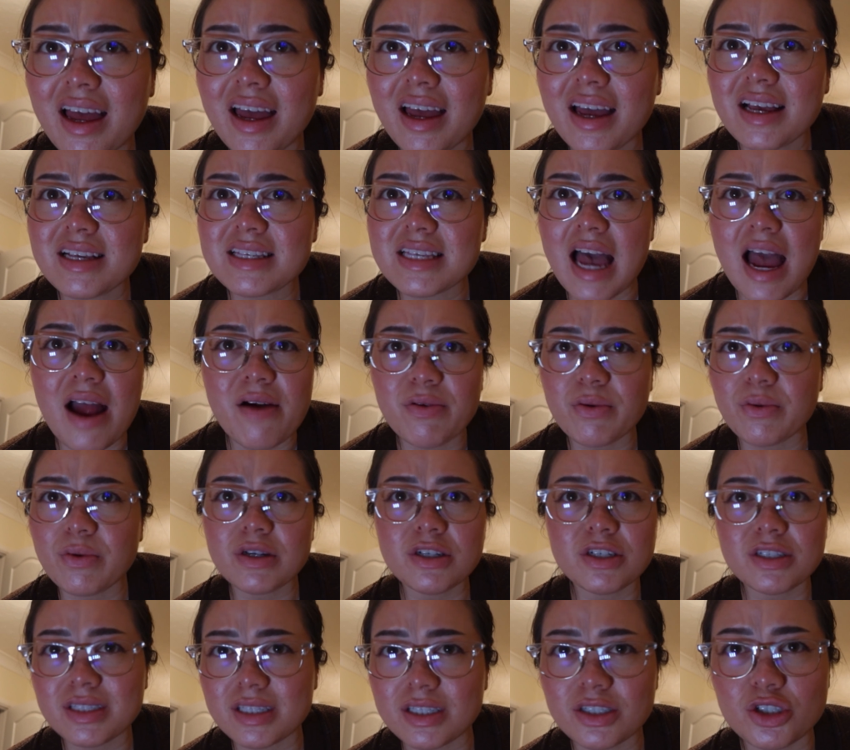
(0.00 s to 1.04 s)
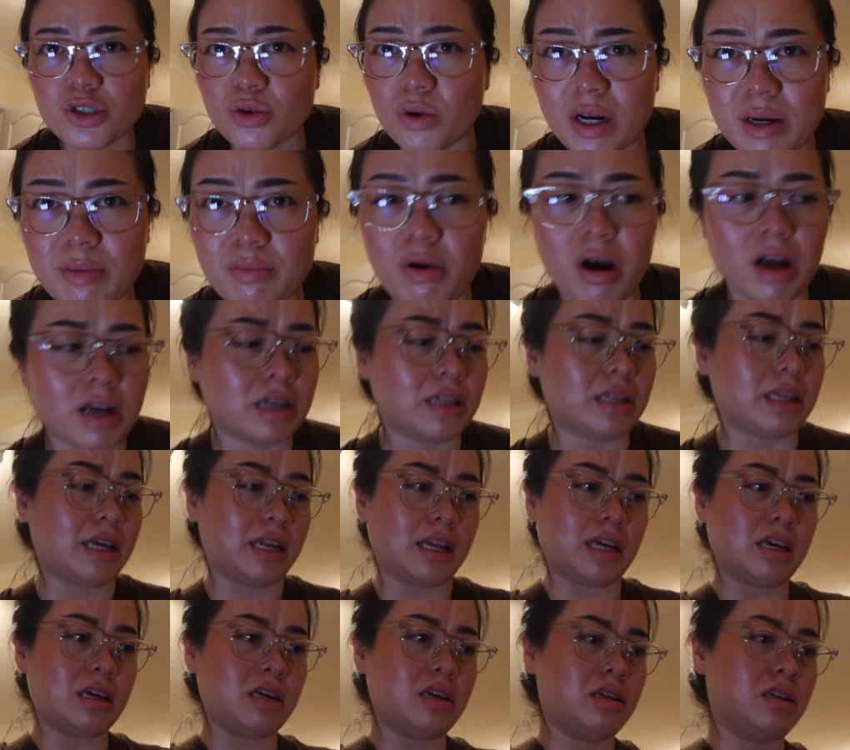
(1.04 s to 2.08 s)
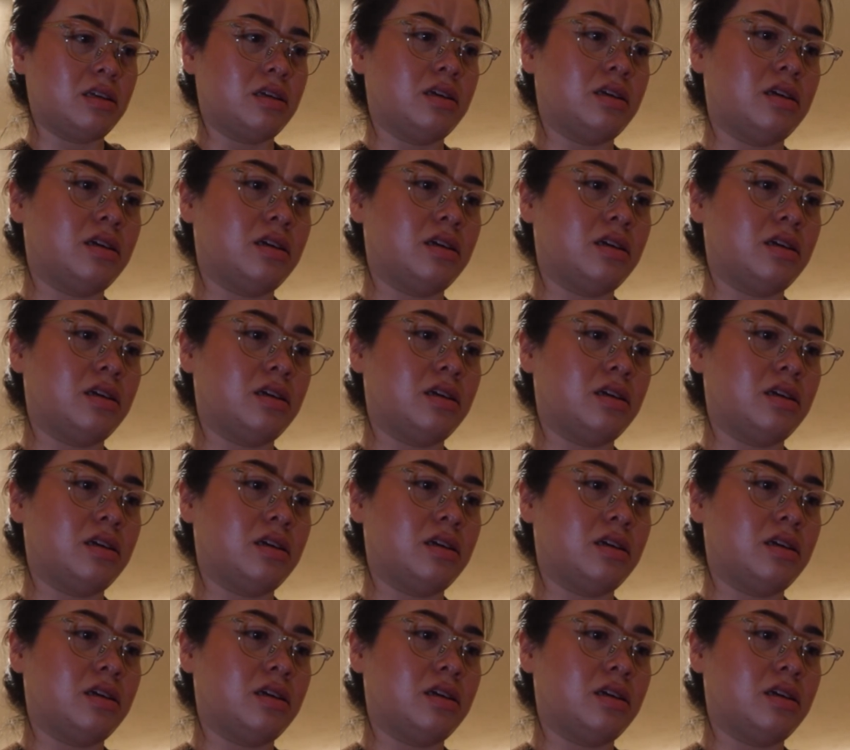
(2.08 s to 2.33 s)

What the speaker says: Is everyone just enjoying broccolini?